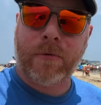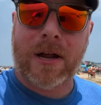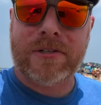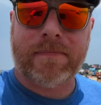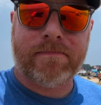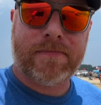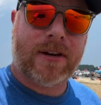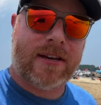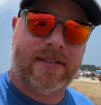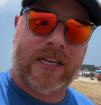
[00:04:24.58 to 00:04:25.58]
watching. See
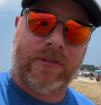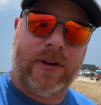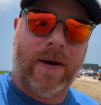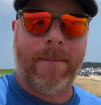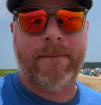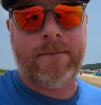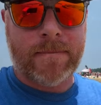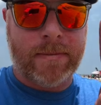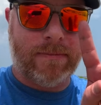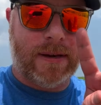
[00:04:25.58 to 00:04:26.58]
you guys in the next video.
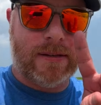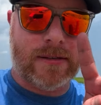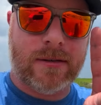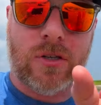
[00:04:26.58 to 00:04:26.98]
Peace.